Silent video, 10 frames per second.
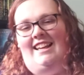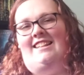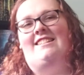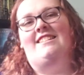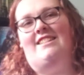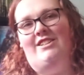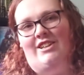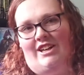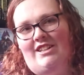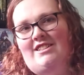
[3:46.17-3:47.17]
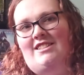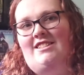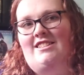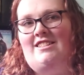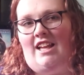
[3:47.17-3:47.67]
It still
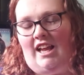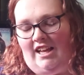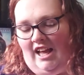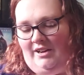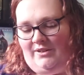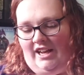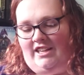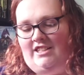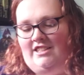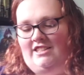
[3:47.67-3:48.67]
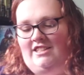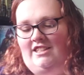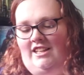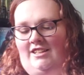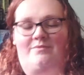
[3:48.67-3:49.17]
hurts because I read,
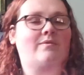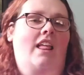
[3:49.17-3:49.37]
and